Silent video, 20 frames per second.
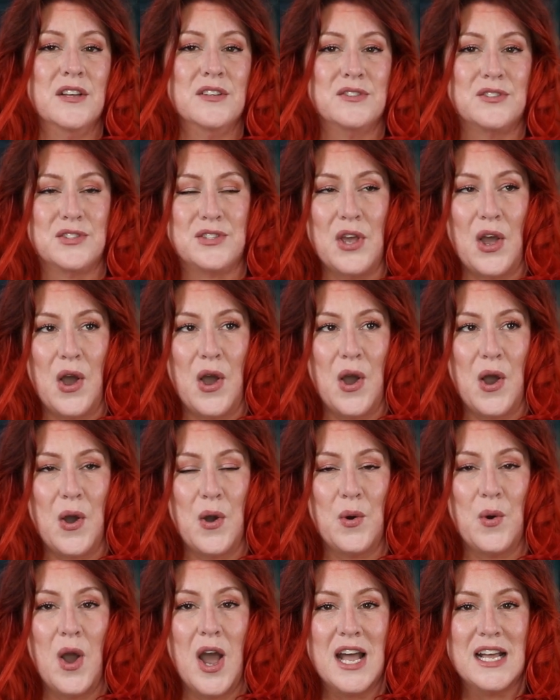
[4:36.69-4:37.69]

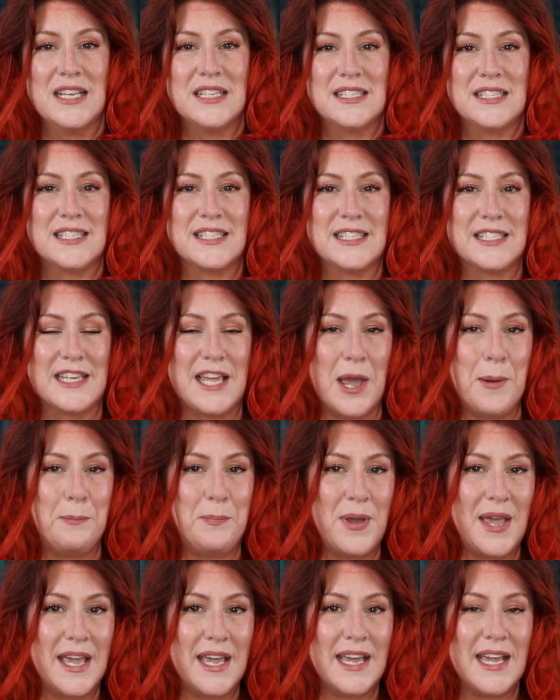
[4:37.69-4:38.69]
So
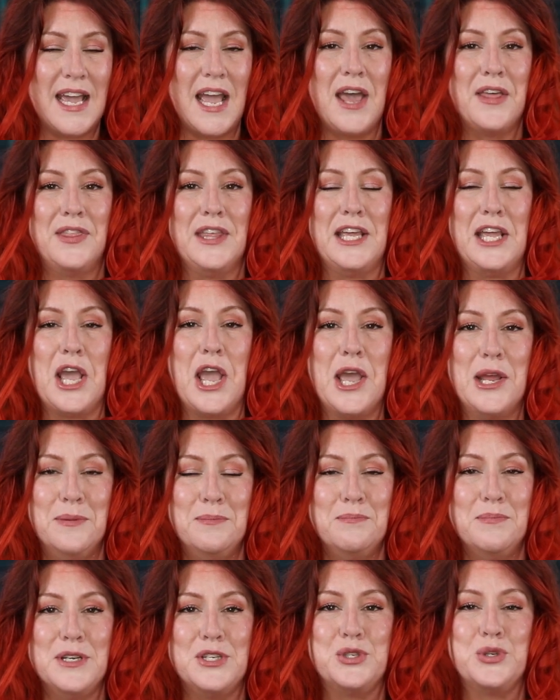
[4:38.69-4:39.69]
skipping the
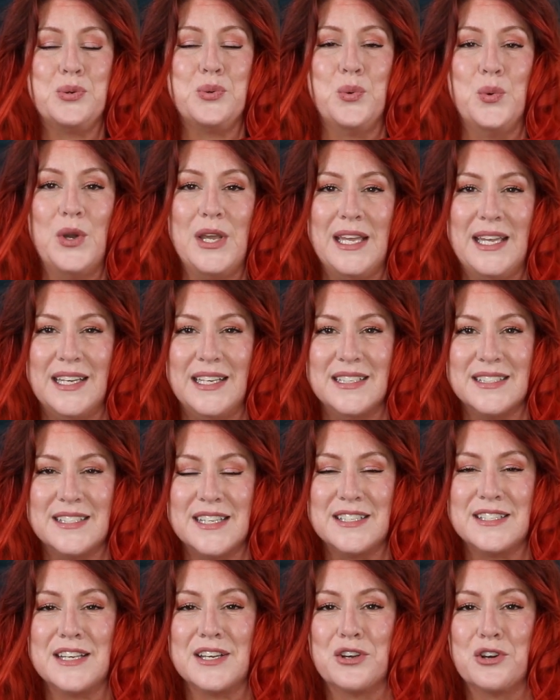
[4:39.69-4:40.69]

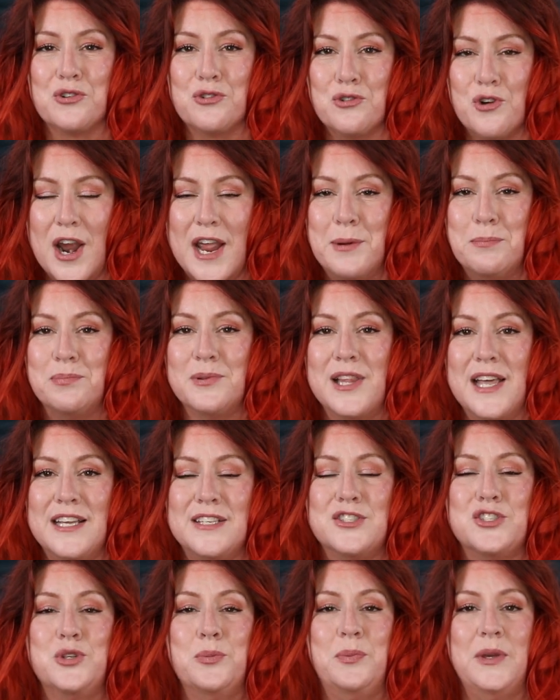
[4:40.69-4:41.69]
in-betweens is a great
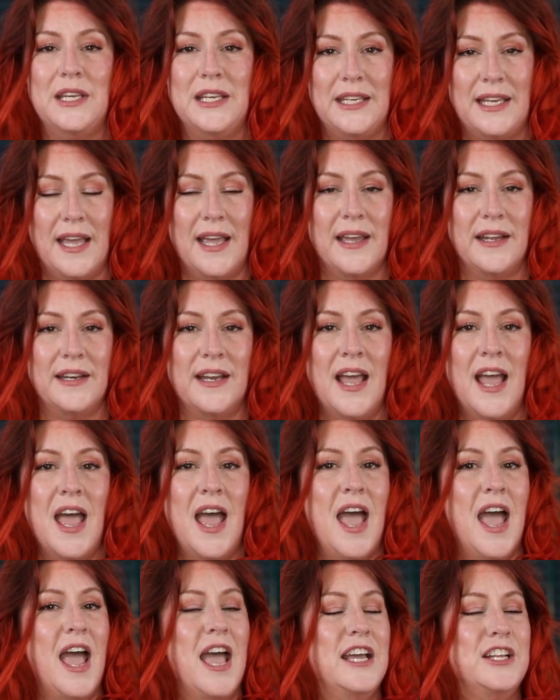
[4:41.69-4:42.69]
place to begin.
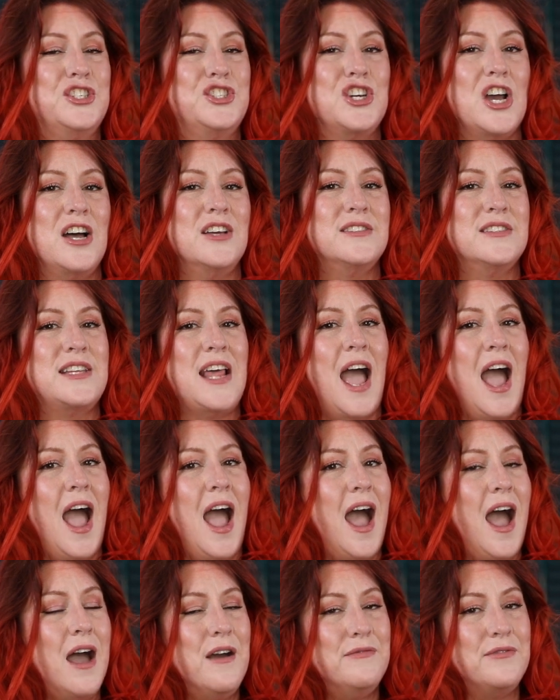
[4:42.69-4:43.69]
And just
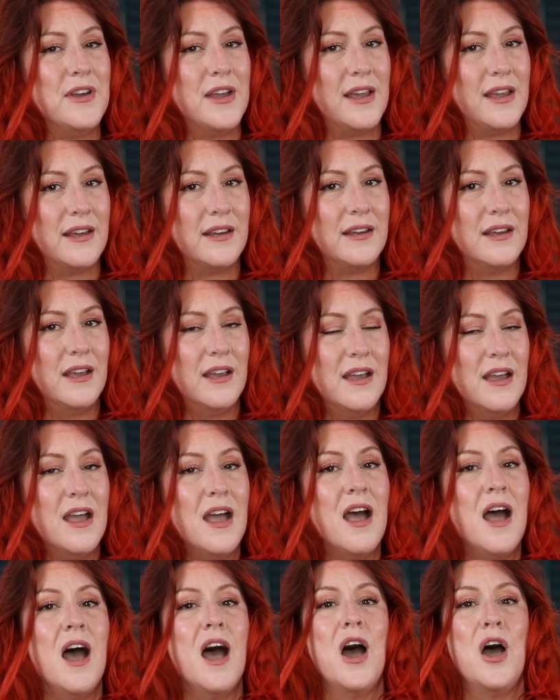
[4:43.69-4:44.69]
having
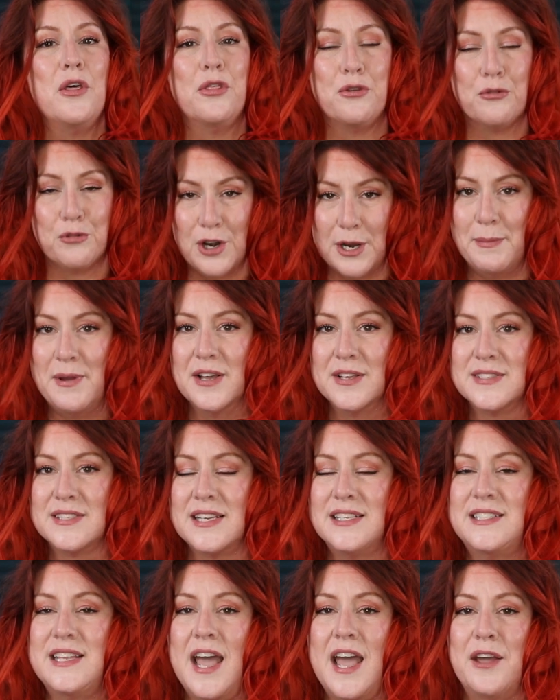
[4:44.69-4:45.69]
three meals
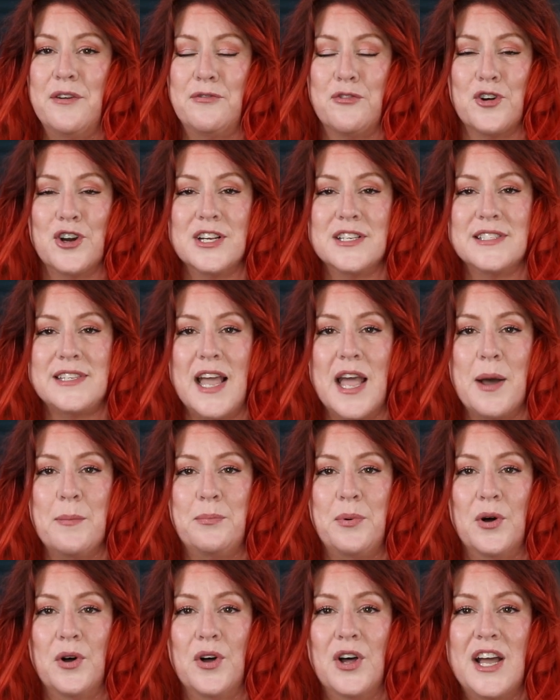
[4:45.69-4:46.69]
a day, for
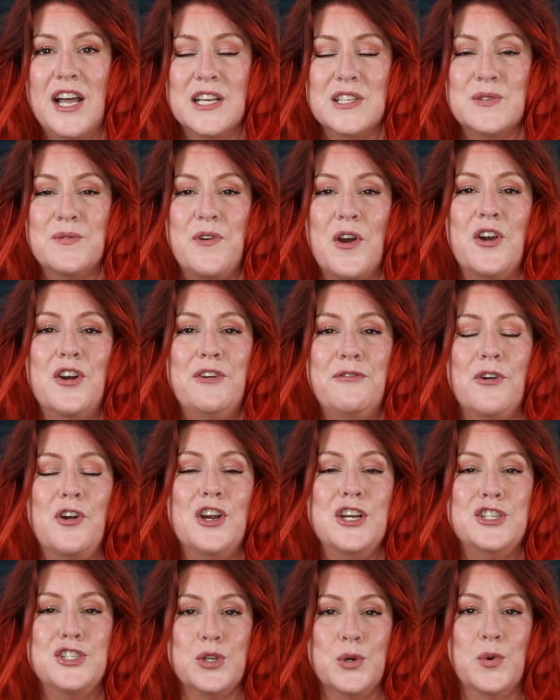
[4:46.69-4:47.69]
example, is very,
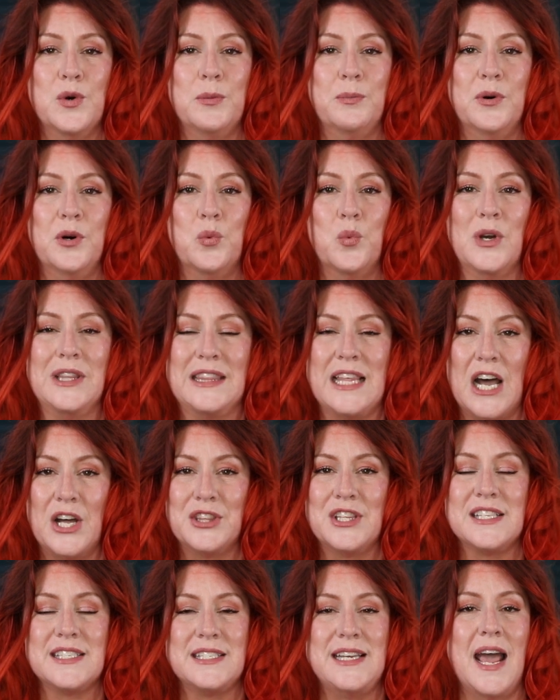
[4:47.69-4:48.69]
very doable
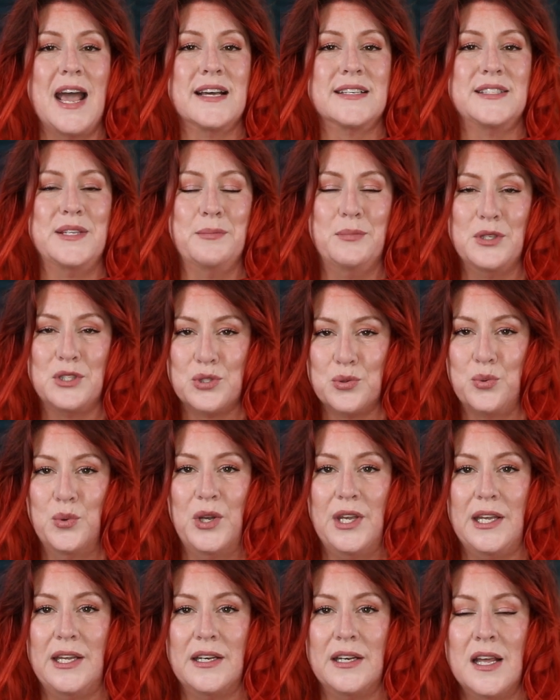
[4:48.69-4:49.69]
without the snacks in
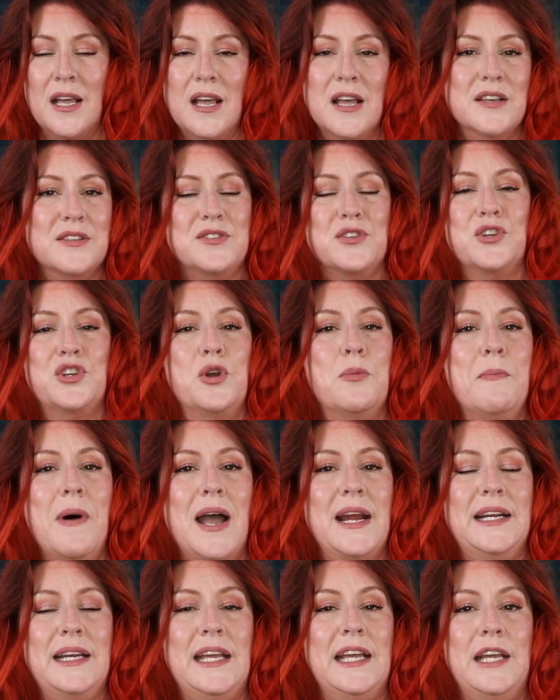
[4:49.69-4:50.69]
between. So you
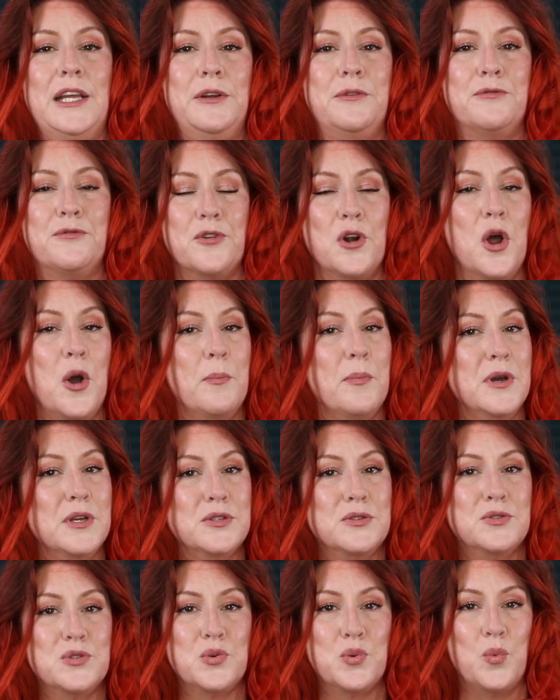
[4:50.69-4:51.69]
might eat from
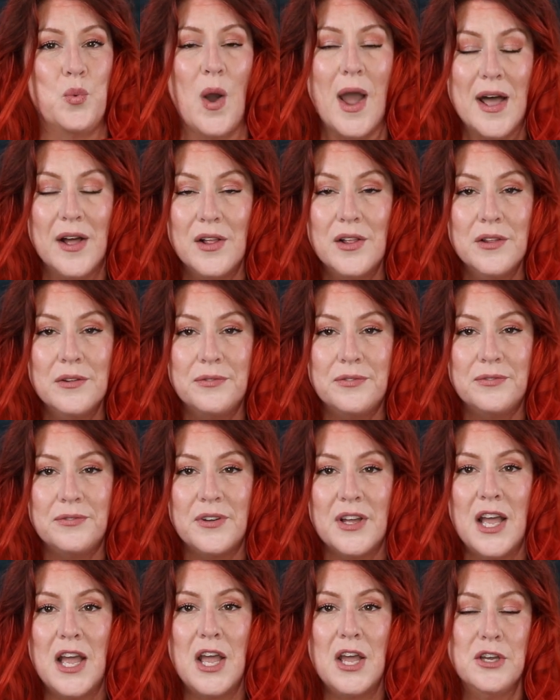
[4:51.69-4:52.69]

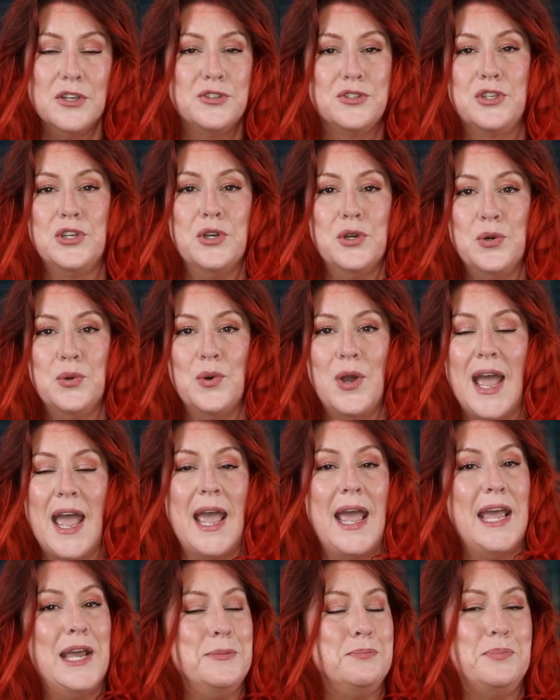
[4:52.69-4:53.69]
12 to
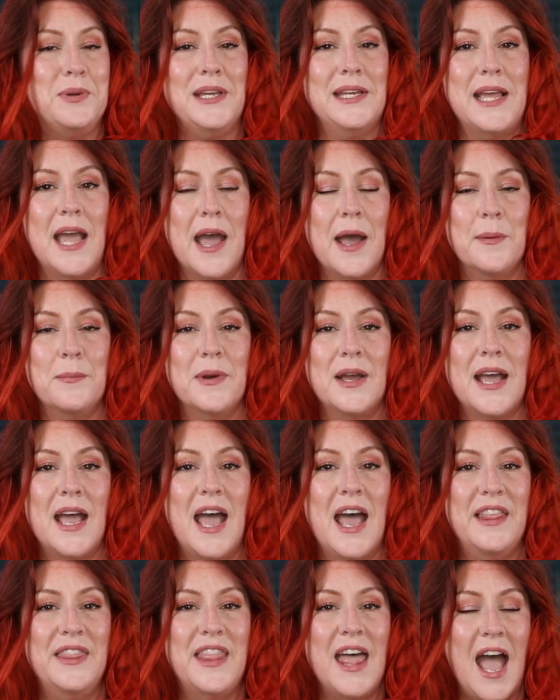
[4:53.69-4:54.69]
8 p.m.
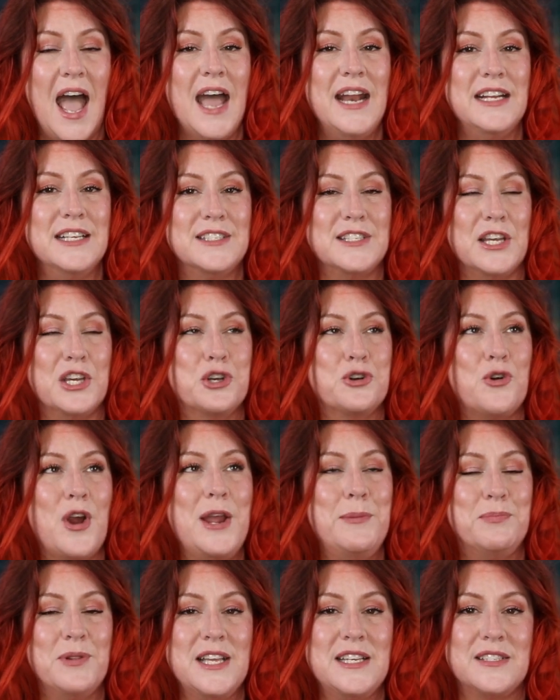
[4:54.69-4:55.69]
And that is a
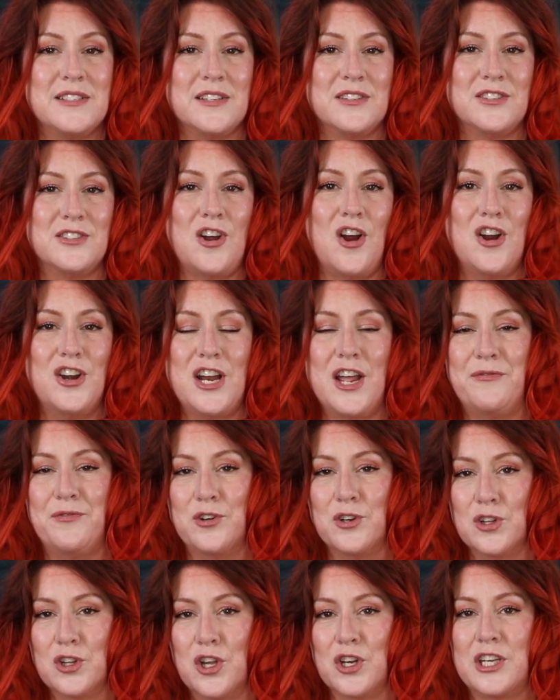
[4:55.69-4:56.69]
great place to start if
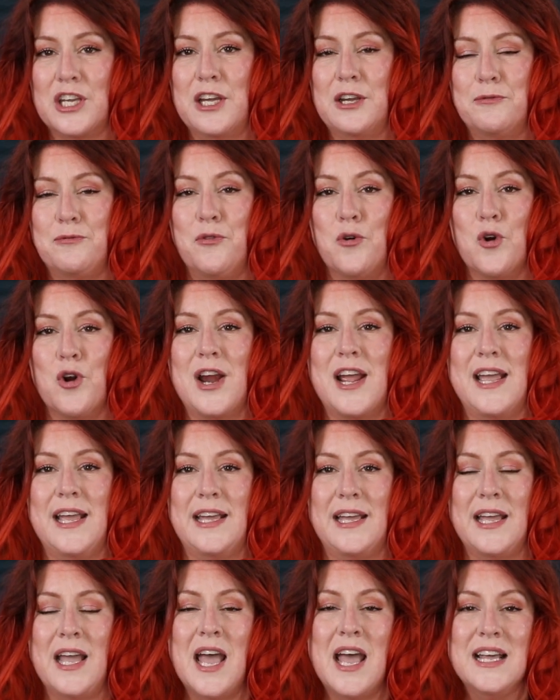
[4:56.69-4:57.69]
you're looking for
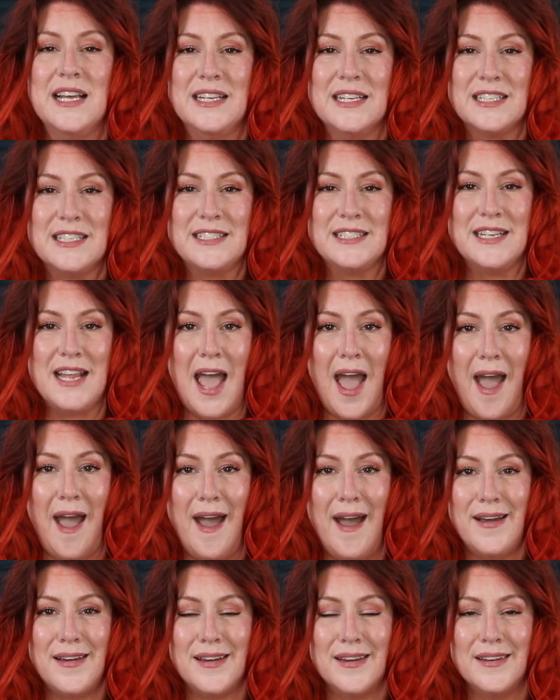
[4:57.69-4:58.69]
a
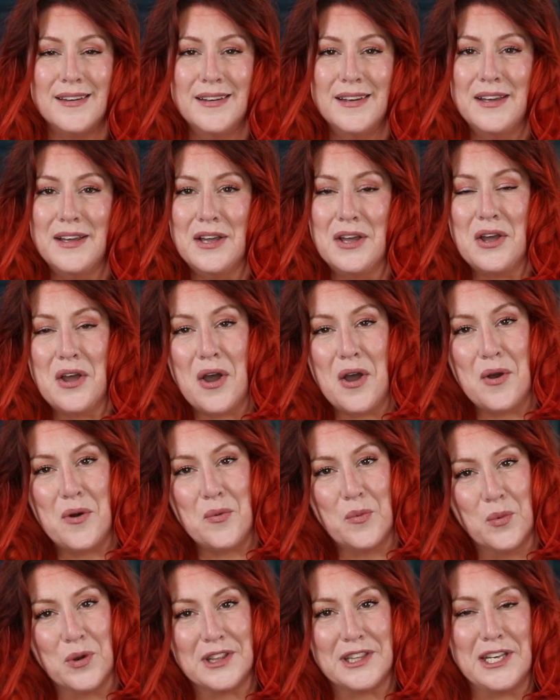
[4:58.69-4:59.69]
hack
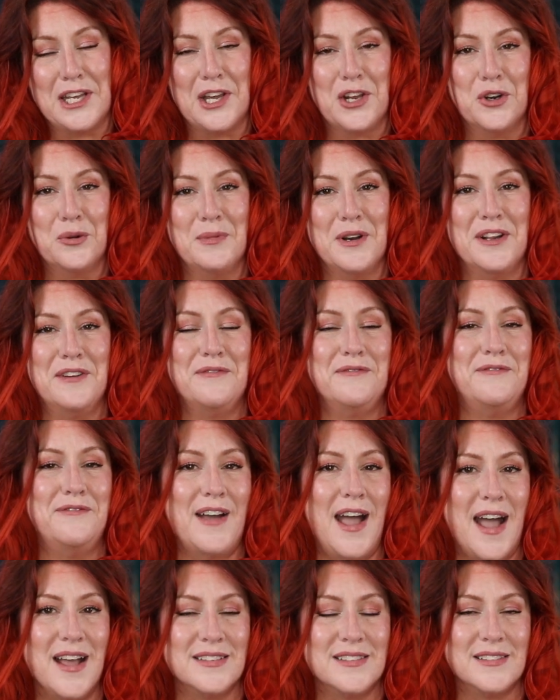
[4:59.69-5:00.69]
with the intermittent
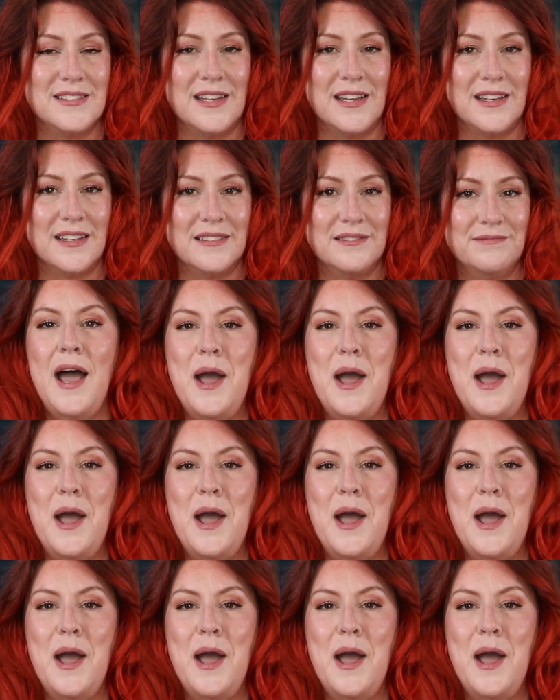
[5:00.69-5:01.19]
fasting.